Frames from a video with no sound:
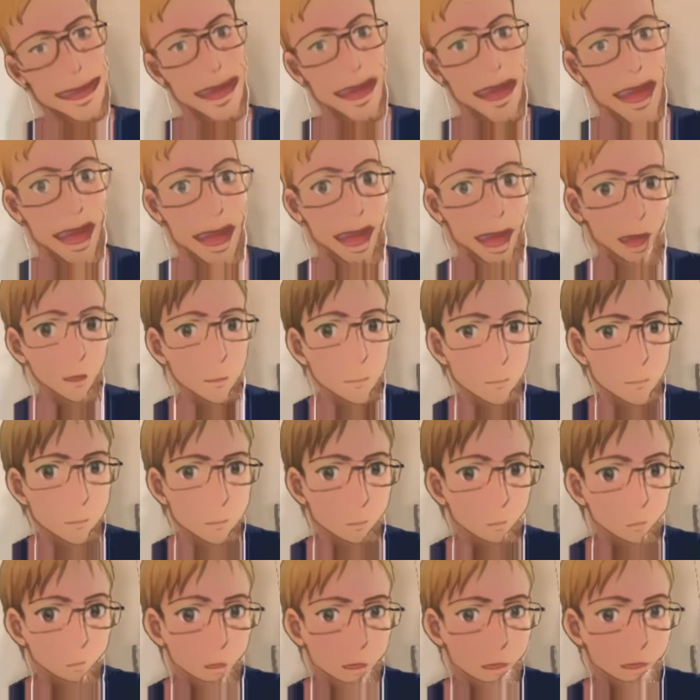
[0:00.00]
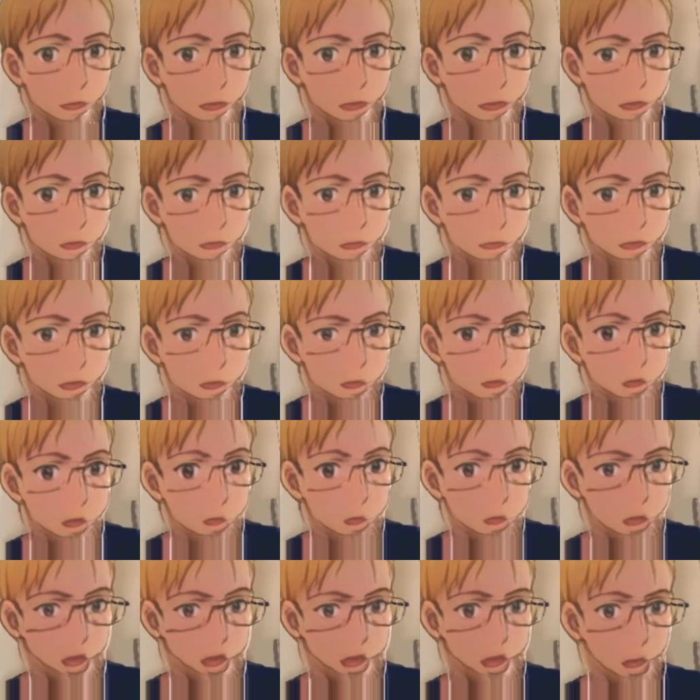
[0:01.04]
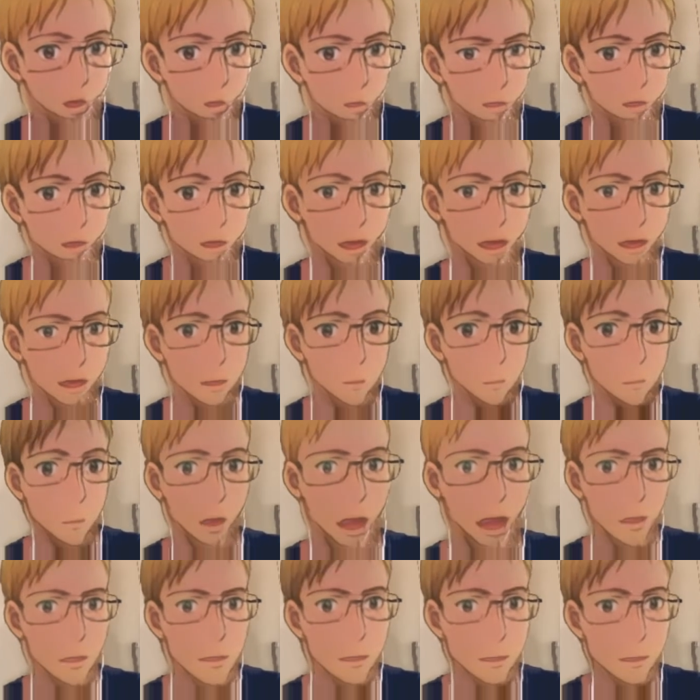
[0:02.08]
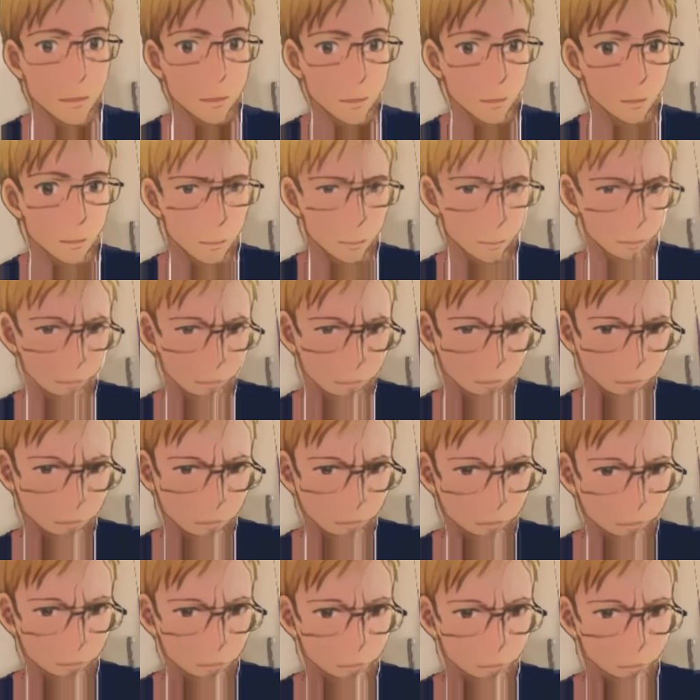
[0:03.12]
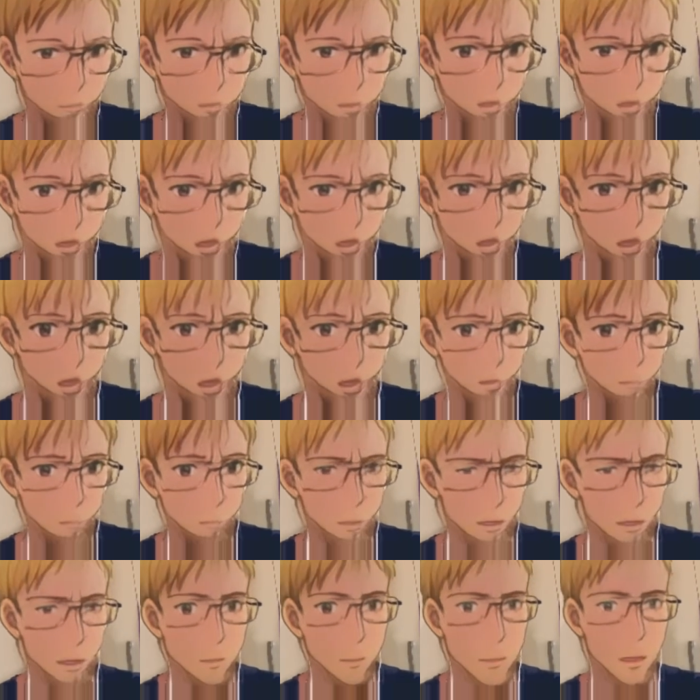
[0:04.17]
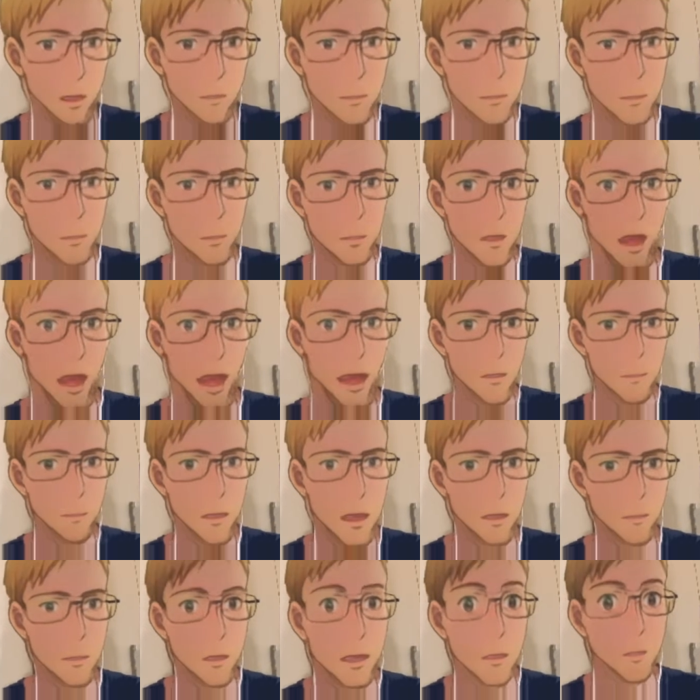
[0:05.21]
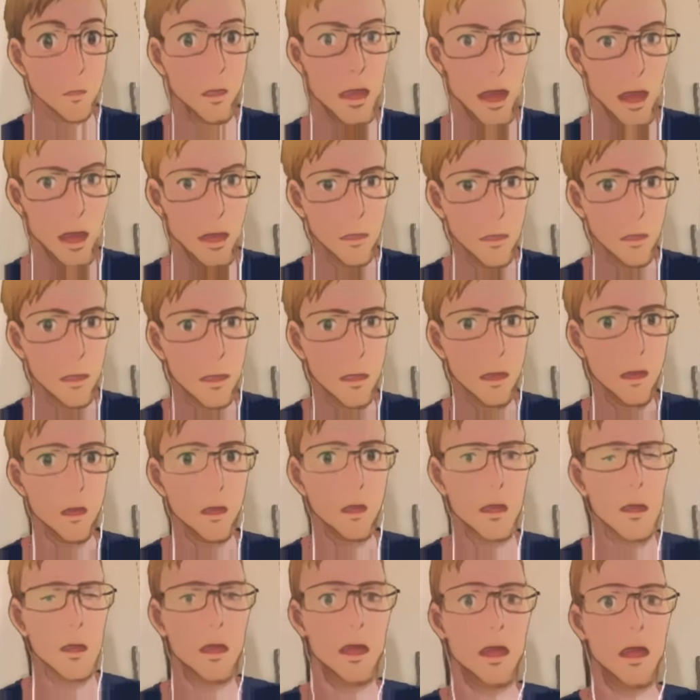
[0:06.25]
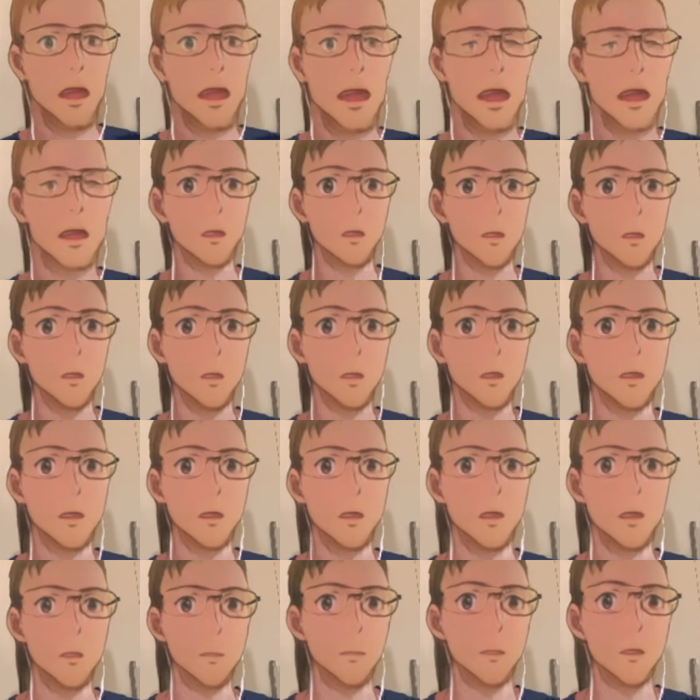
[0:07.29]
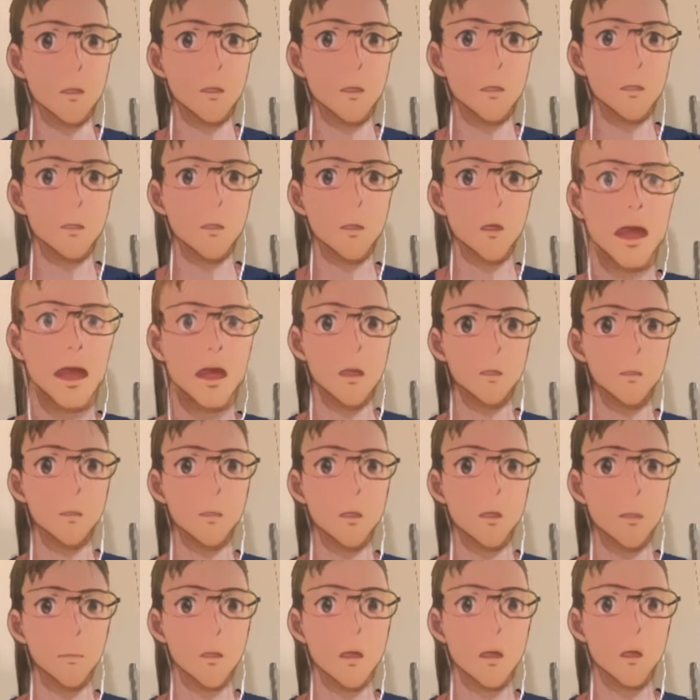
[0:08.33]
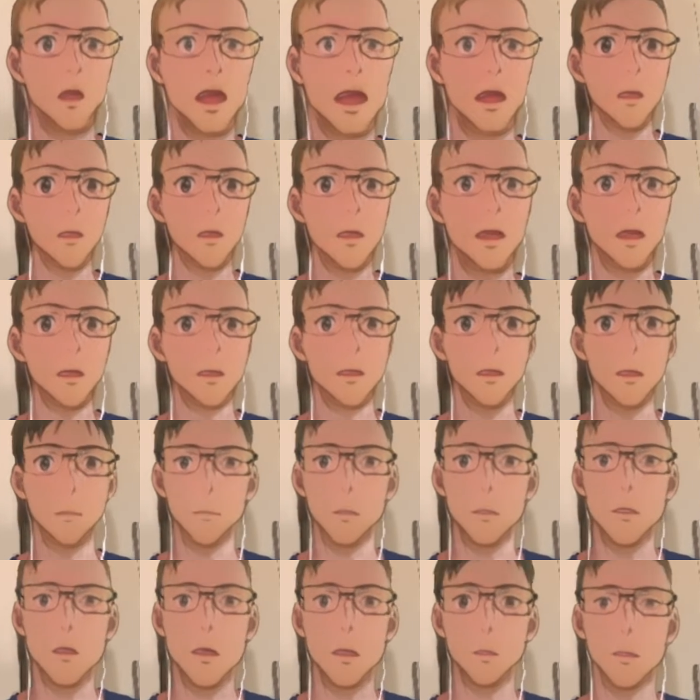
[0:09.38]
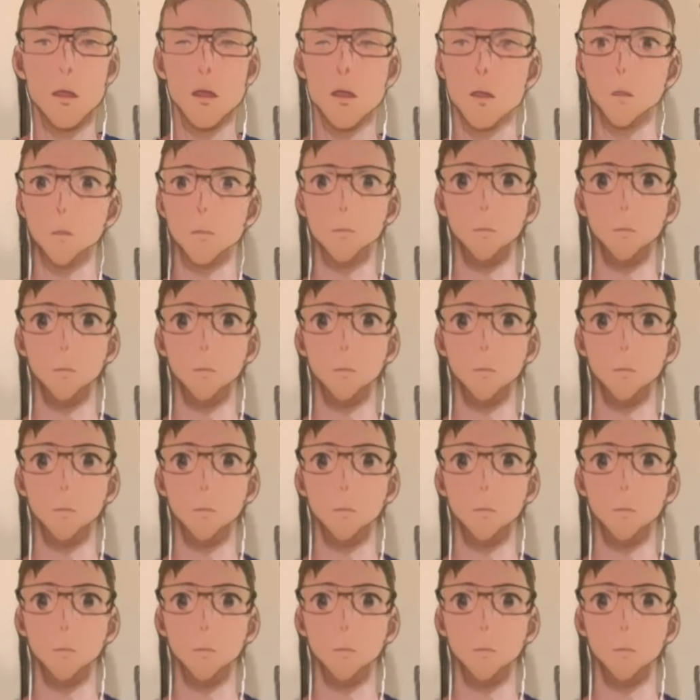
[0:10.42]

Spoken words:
But yeah, let's just check out the best. Here we have Sudan, we have Iran. I talked with a friend from Iran and asked them if they do a lot of